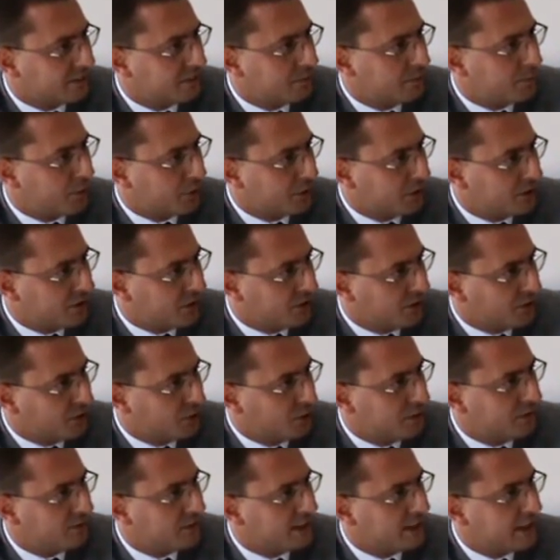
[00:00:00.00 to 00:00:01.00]
monetary
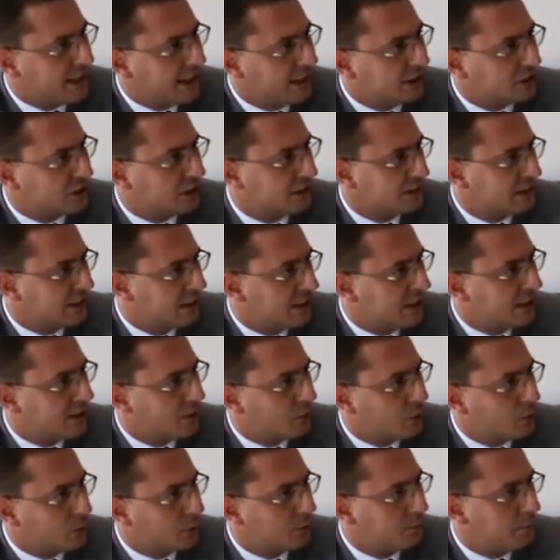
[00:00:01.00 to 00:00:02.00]
unification
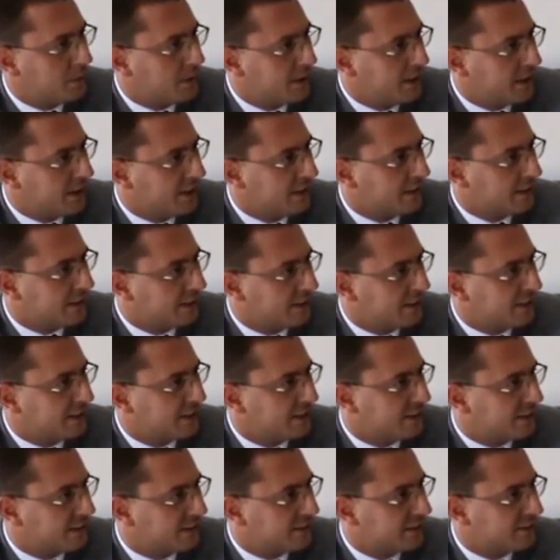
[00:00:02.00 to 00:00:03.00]
could be
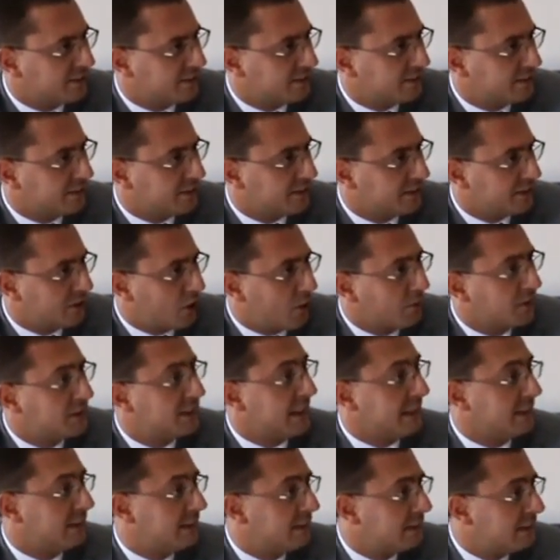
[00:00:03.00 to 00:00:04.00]
uh,
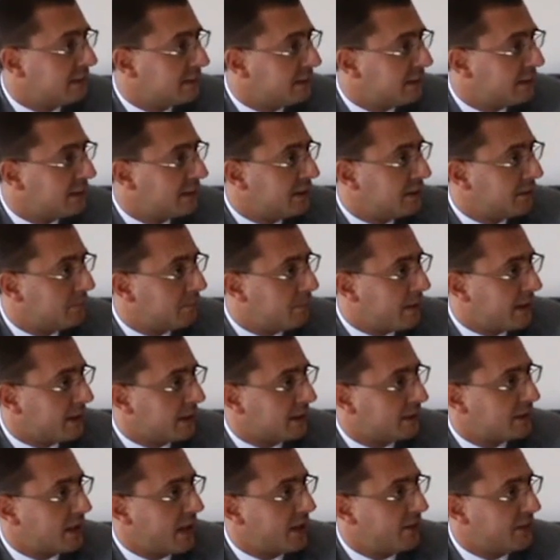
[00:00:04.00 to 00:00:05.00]
offset by
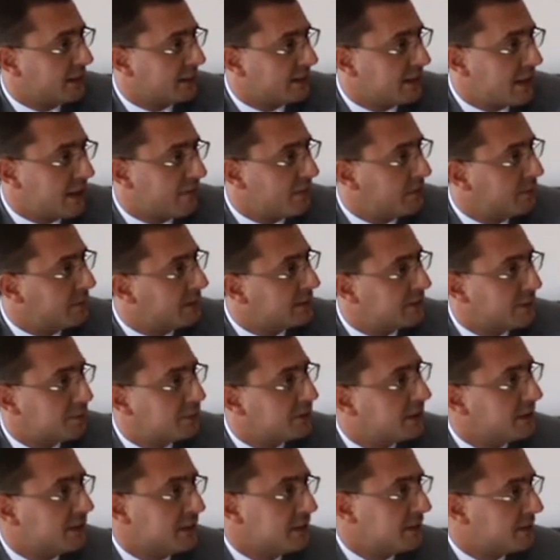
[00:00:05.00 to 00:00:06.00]
a direct government
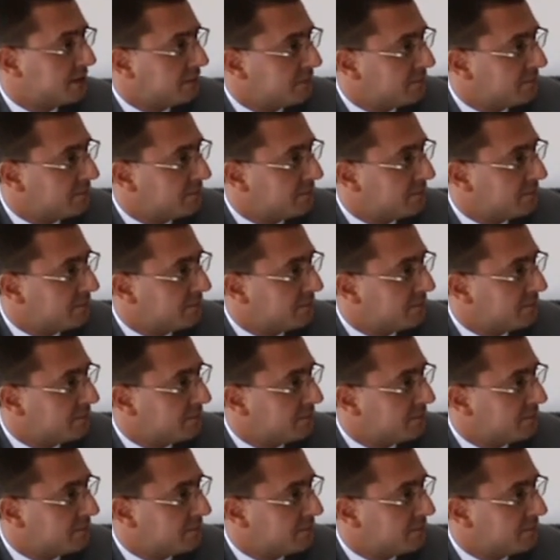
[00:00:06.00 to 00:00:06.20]
subsidy.